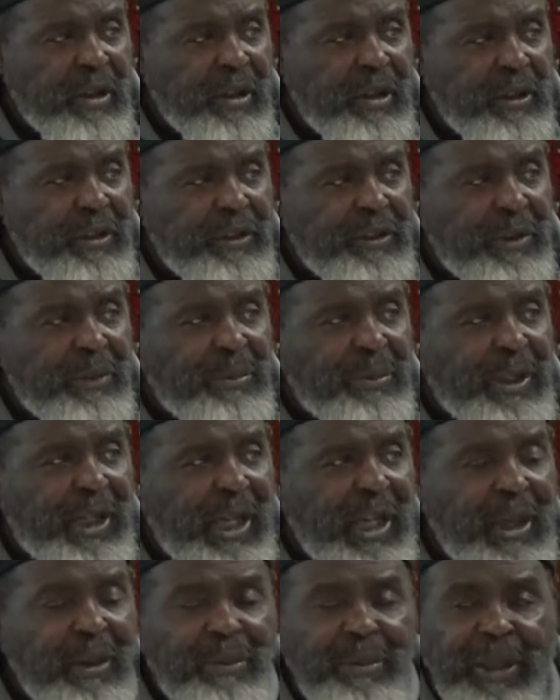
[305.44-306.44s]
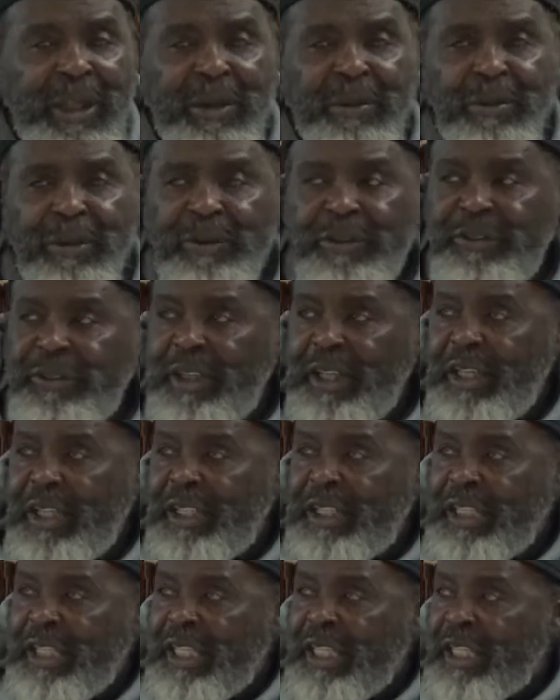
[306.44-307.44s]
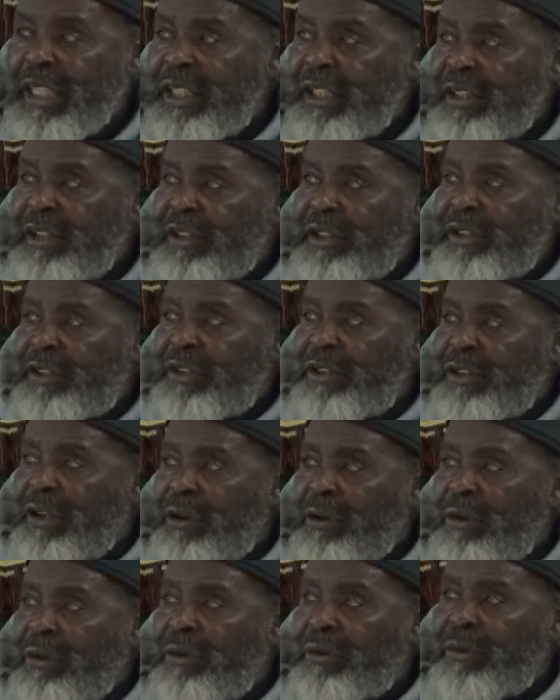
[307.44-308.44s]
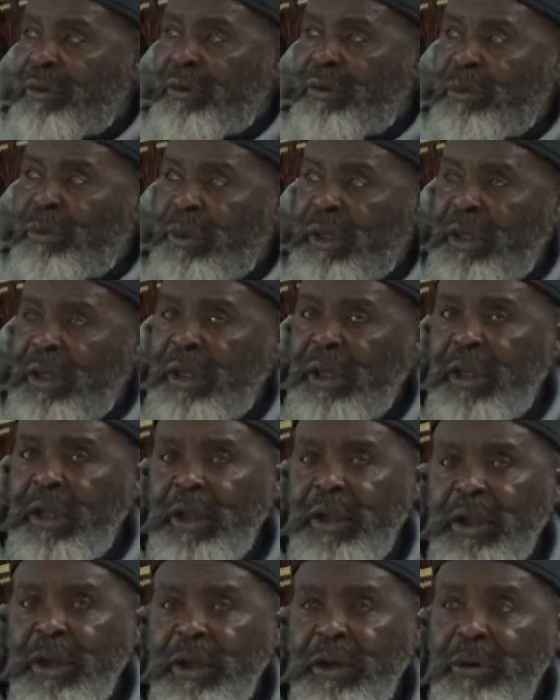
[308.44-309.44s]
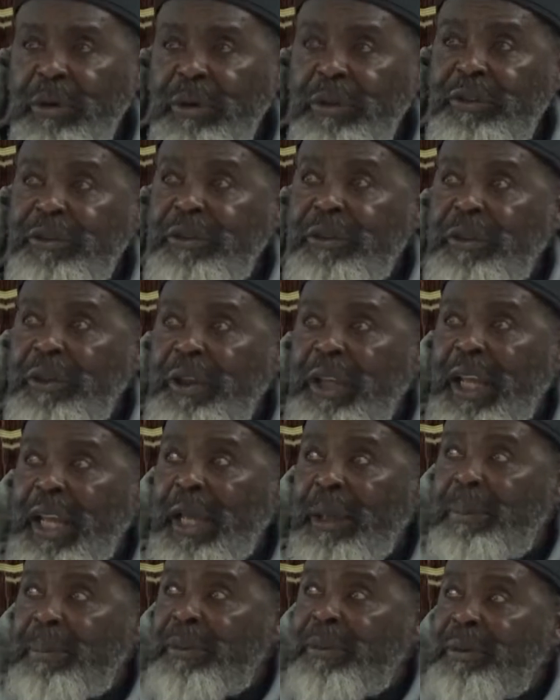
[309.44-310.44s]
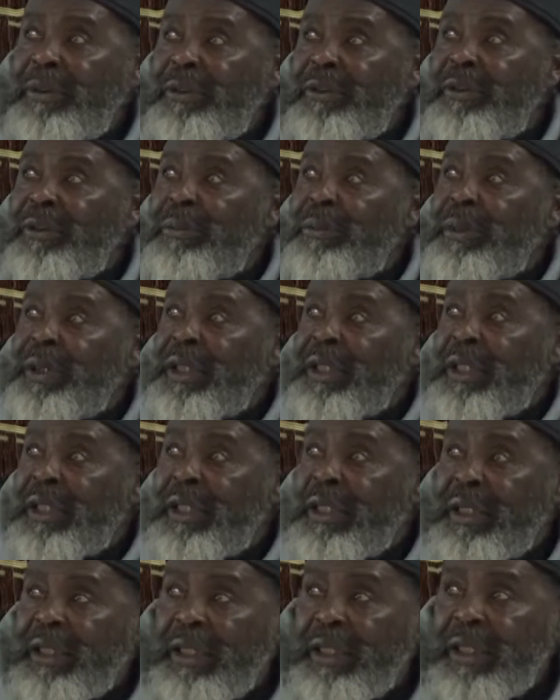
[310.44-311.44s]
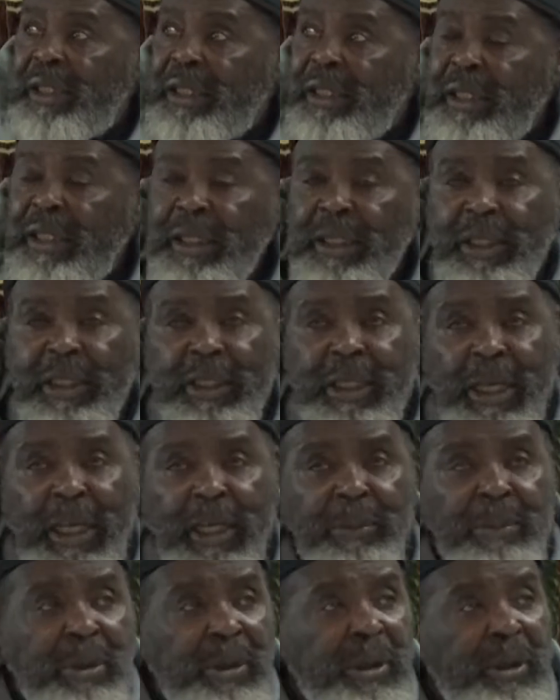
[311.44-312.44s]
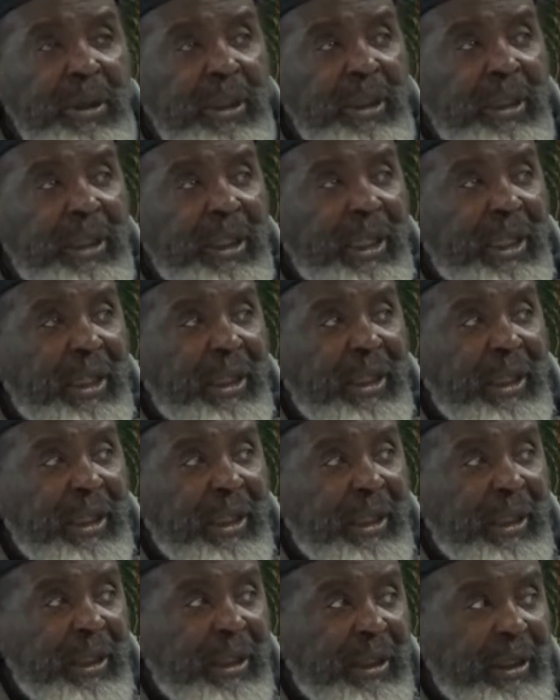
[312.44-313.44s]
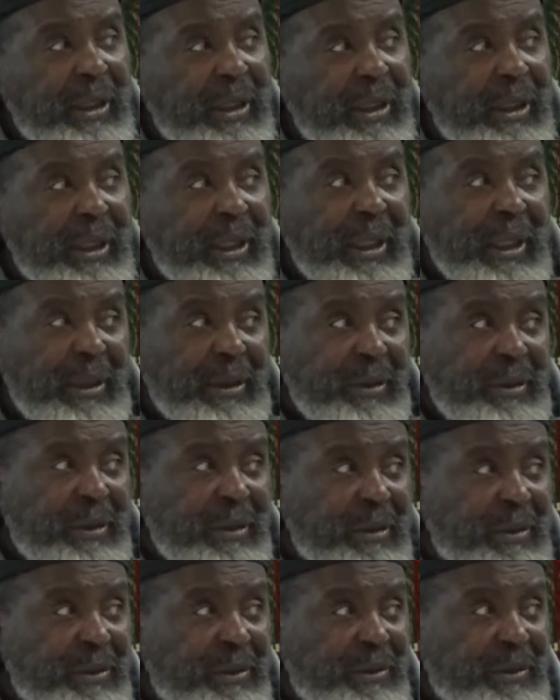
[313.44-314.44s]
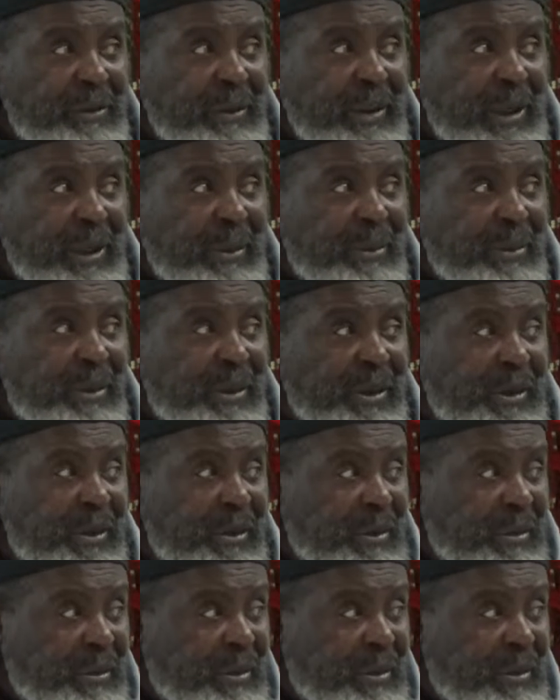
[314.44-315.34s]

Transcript: sometimes they would say at the end of the talk, well, what's going to happen to me? And I'd be looking like, hell, I don't know what's going to happen to you.